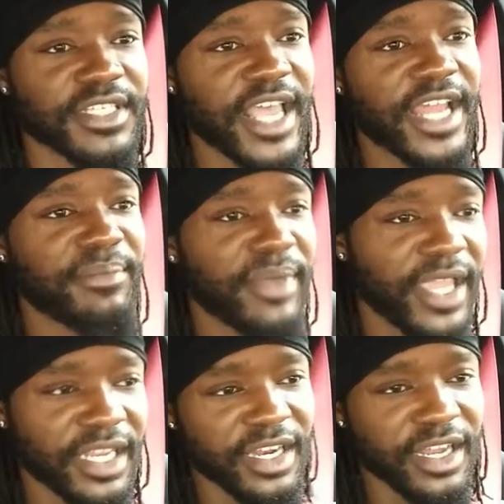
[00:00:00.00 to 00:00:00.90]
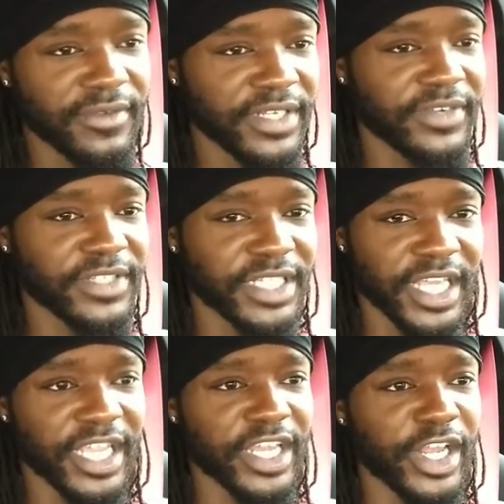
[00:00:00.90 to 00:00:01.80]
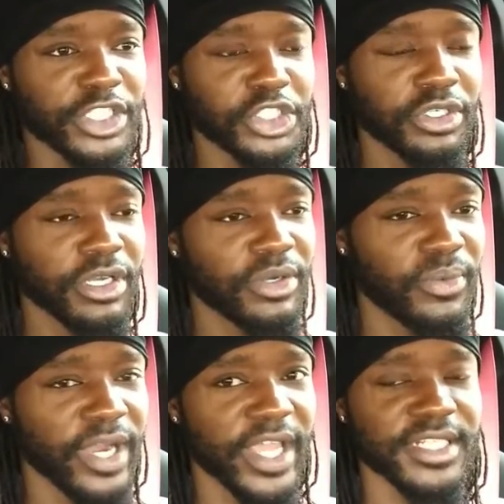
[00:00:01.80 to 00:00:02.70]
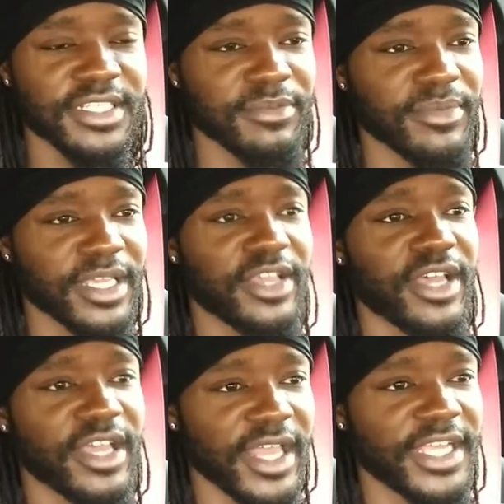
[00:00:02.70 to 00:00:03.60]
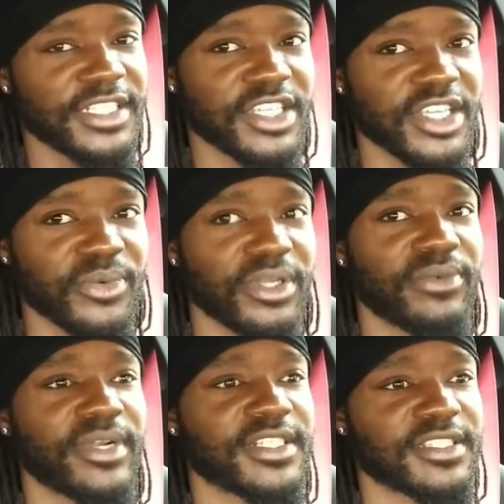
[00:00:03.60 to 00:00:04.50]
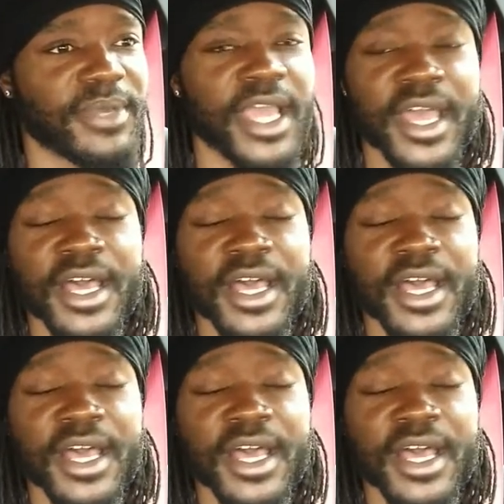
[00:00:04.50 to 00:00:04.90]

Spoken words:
had it paid it off and everything, and a truck ran into me, a 18-wheeler ran into me.